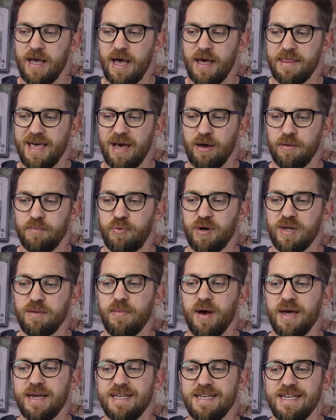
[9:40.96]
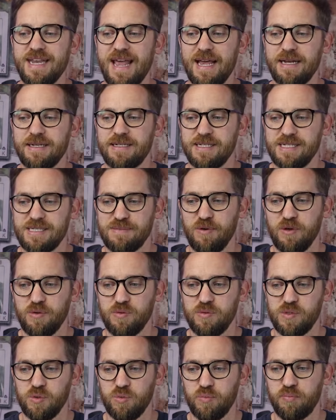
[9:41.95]
and that would bring my net
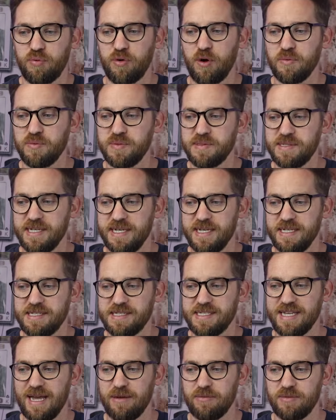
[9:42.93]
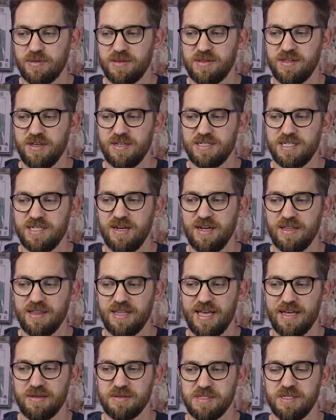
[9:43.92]
disposal proceeds down to
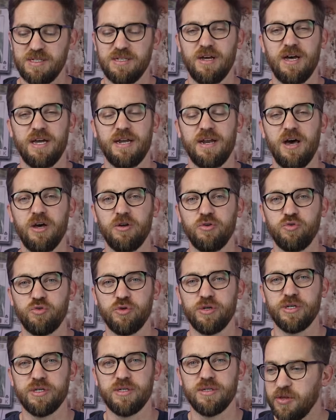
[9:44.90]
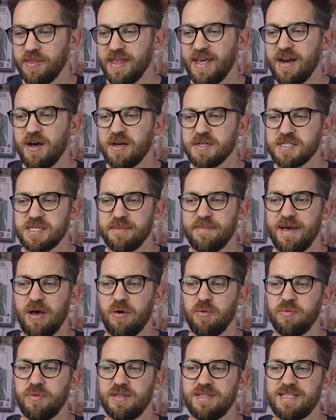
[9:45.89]
£39,900. You then asked
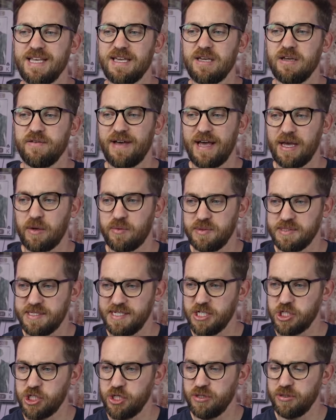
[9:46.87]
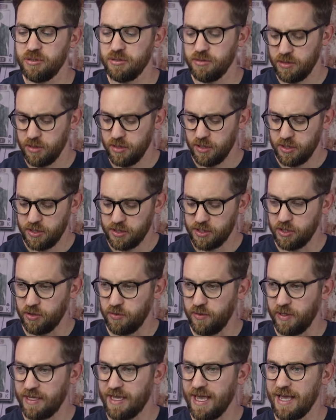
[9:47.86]
about the date of acquisition.
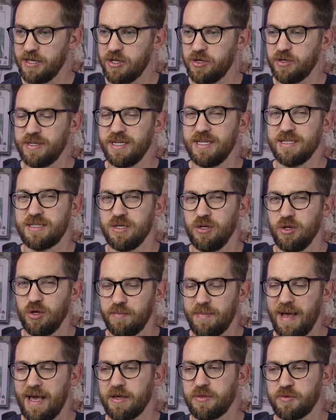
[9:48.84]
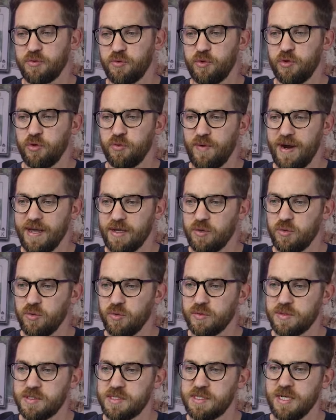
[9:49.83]
So again, you'd need to look back through your
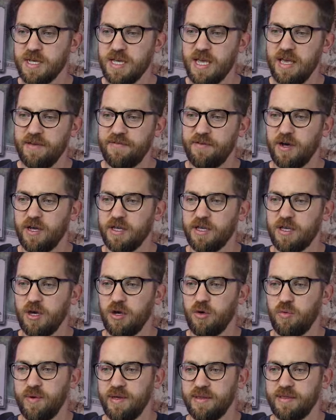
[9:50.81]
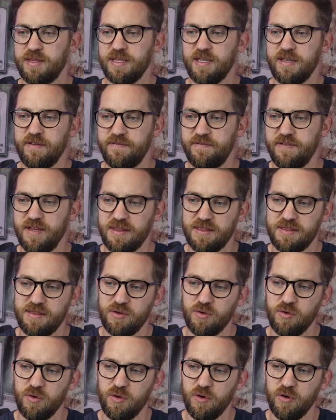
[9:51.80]
records. If I go with the 5th
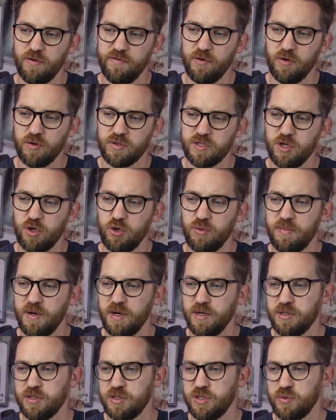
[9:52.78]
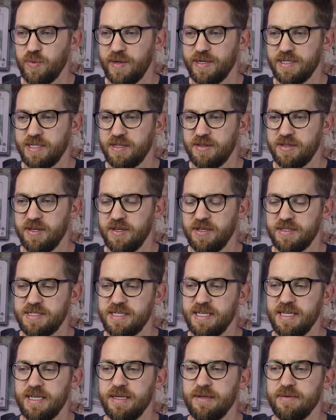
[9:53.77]
of October
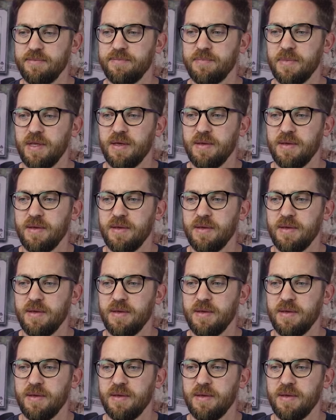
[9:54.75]
2013,